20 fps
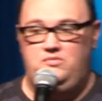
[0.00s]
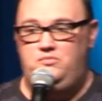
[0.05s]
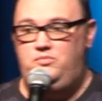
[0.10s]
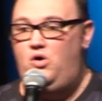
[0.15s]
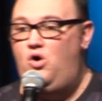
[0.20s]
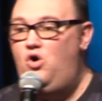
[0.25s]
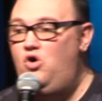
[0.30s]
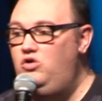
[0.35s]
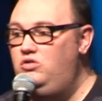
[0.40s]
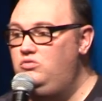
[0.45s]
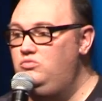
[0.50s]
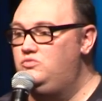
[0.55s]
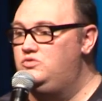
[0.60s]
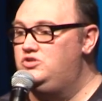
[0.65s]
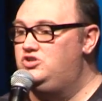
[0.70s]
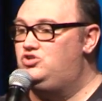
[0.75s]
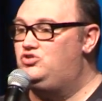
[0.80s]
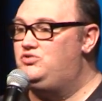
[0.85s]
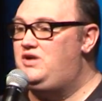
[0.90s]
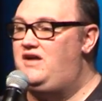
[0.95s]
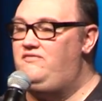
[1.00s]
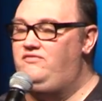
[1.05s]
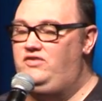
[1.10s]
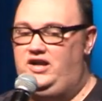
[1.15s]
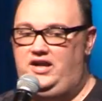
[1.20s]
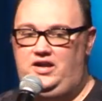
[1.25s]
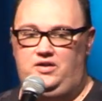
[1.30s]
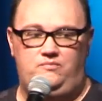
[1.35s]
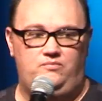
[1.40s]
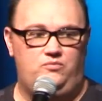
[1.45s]
Paul was
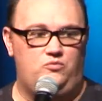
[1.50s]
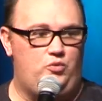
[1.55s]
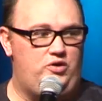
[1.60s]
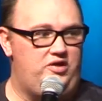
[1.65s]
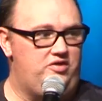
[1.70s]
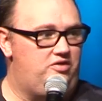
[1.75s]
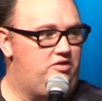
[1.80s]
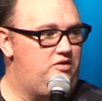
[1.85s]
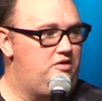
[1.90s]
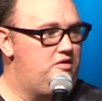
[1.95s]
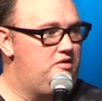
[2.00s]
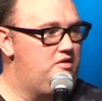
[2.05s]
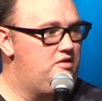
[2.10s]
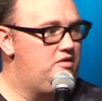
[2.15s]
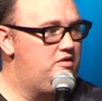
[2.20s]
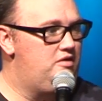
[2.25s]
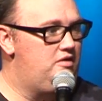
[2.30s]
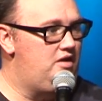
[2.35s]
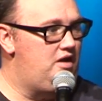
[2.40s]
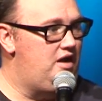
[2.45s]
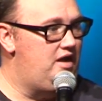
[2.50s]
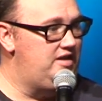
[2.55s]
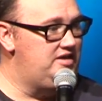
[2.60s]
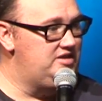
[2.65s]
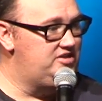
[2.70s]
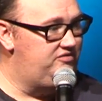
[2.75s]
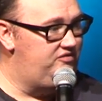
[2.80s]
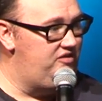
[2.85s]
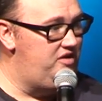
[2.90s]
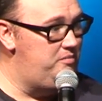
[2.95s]
traveling with uh,
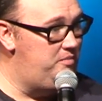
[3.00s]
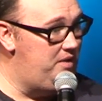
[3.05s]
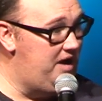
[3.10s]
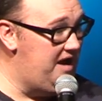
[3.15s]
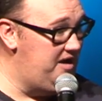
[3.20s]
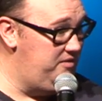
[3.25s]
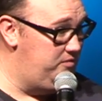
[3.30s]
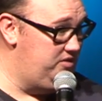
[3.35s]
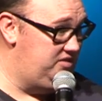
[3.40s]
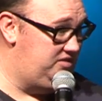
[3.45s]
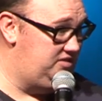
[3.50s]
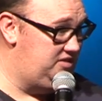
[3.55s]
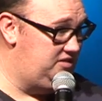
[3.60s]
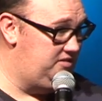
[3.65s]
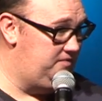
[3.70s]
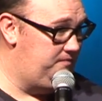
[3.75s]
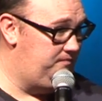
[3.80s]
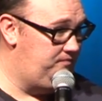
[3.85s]
his friend Barnabas